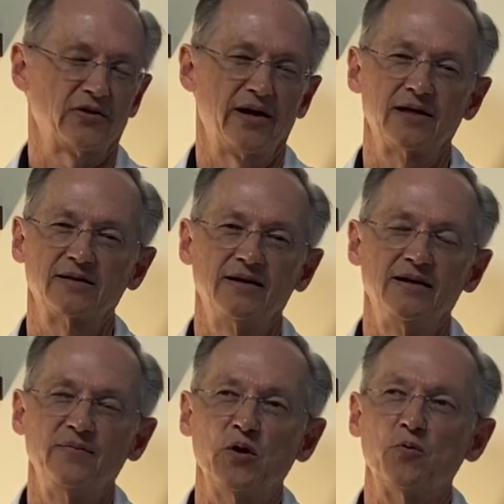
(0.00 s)
length.
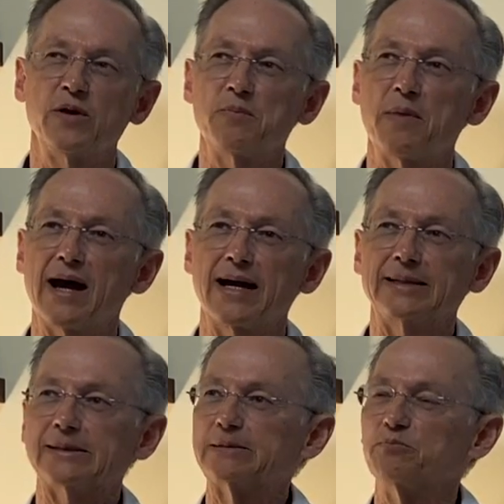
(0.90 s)
We
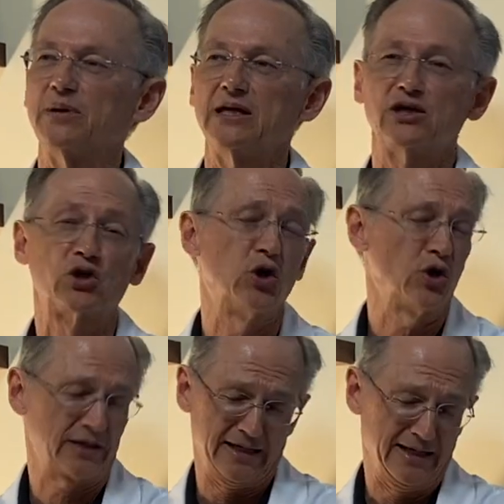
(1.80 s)
might be
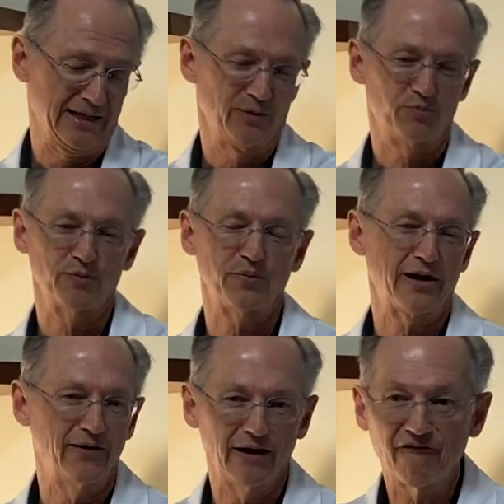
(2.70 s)
cooking and
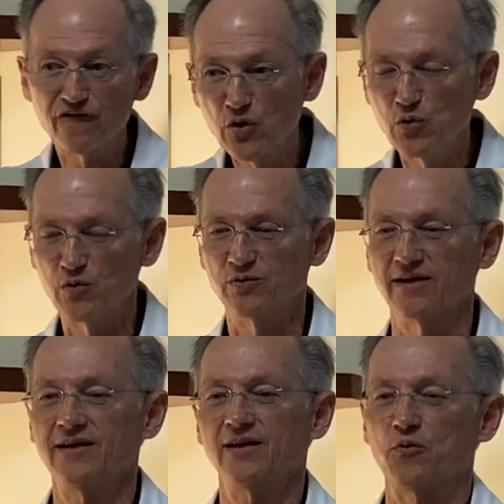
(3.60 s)
preparing food.
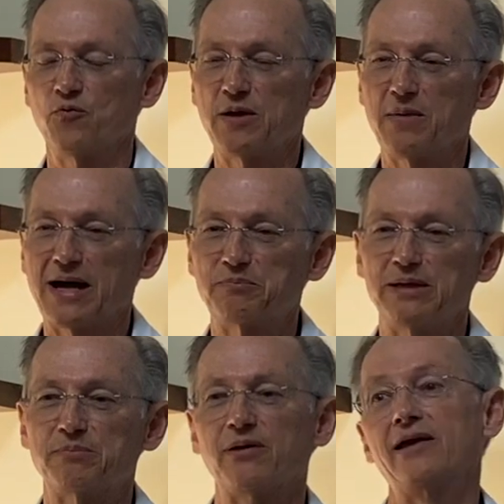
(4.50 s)
We might be
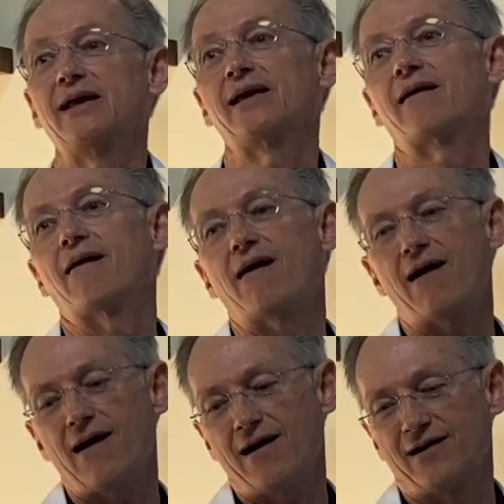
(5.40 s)
playing
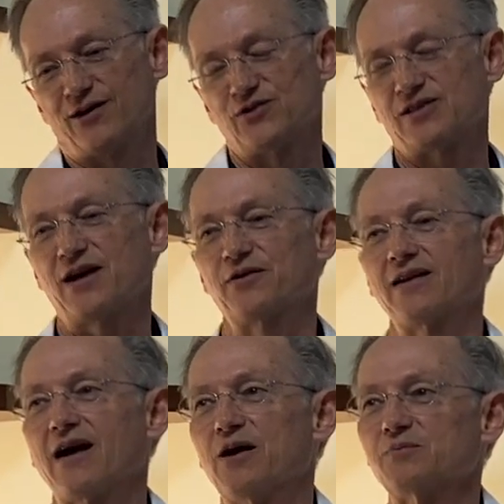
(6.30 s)
cards out at
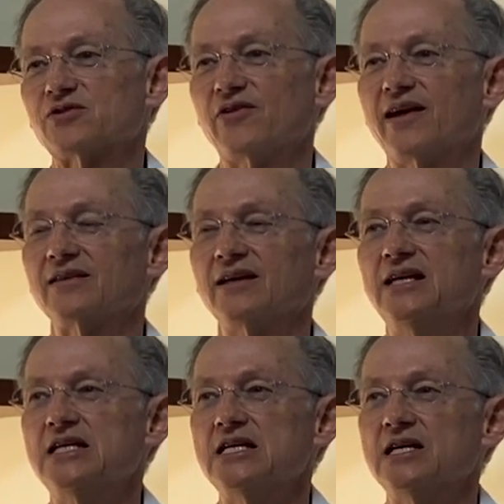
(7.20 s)
arm's length.
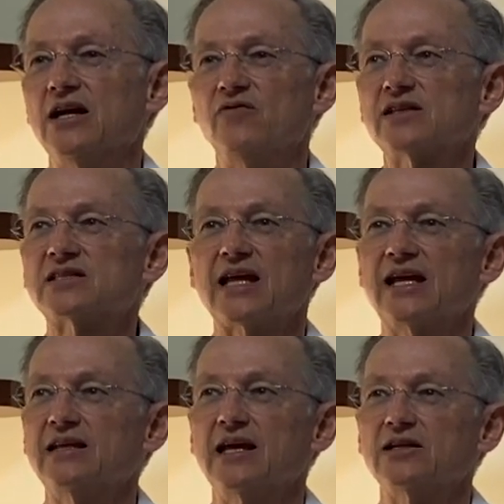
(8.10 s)
In this day
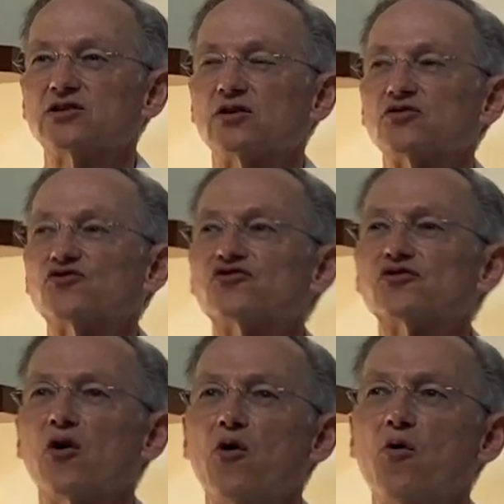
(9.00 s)
and age, there's
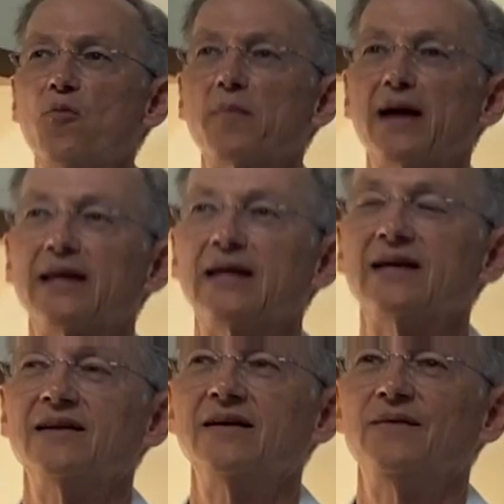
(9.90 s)
so many